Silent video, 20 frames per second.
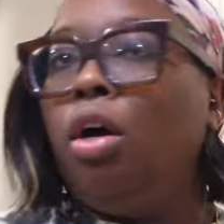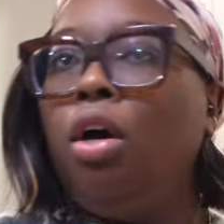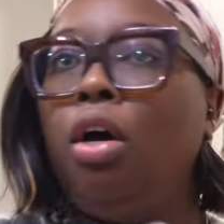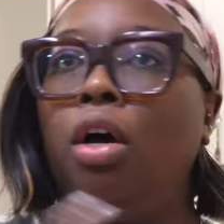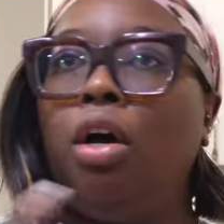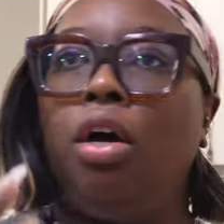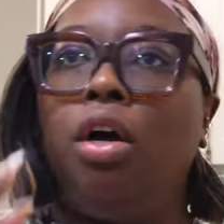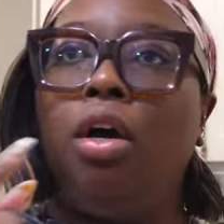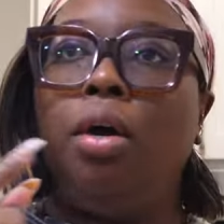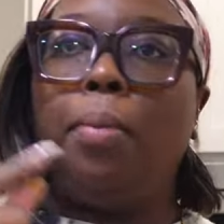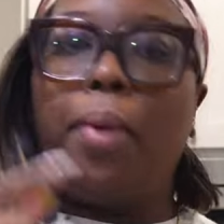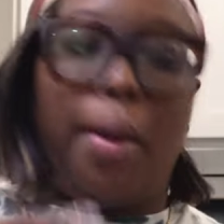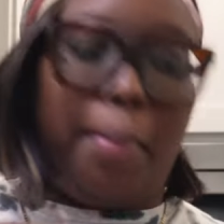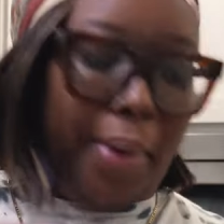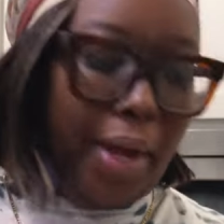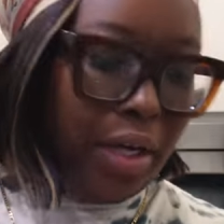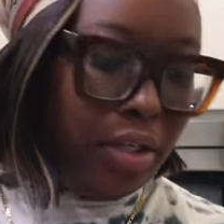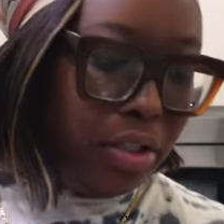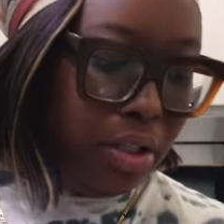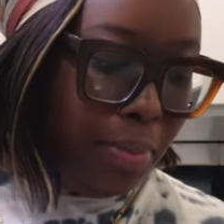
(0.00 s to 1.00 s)
Um,
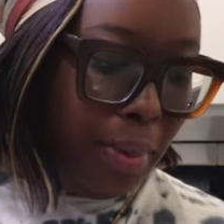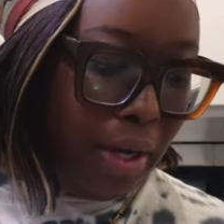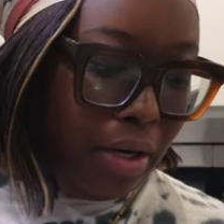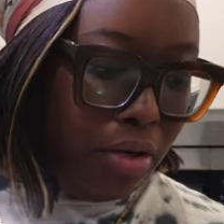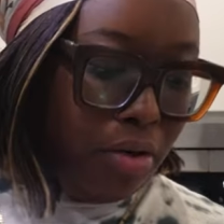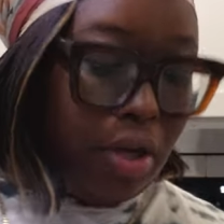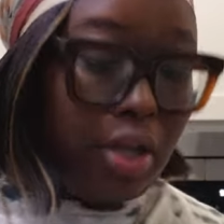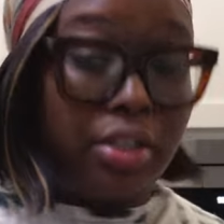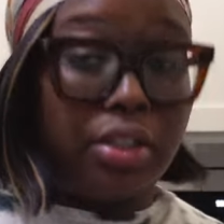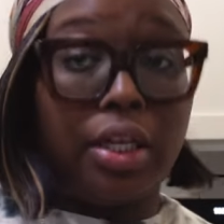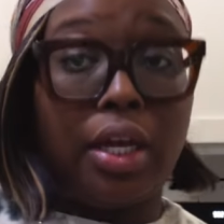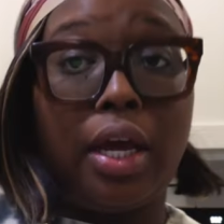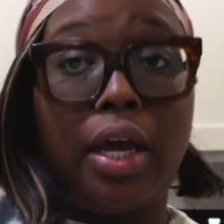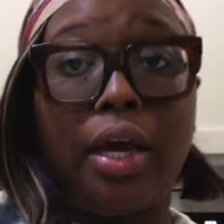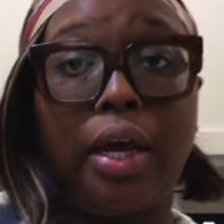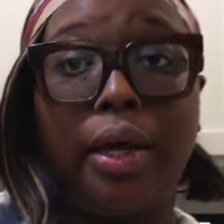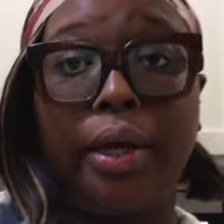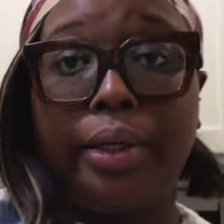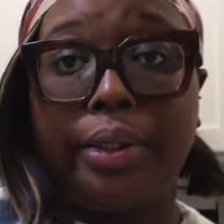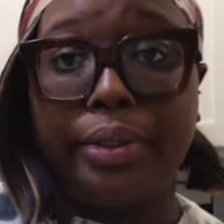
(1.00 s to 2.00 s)
I'm actually about to go
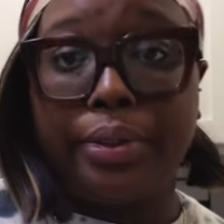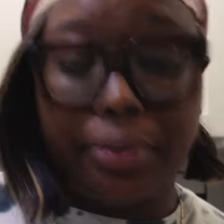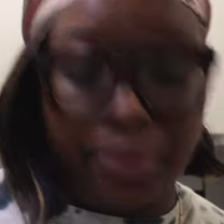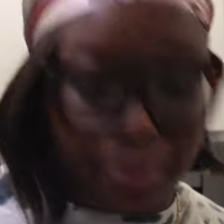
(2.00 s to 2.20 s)
outside.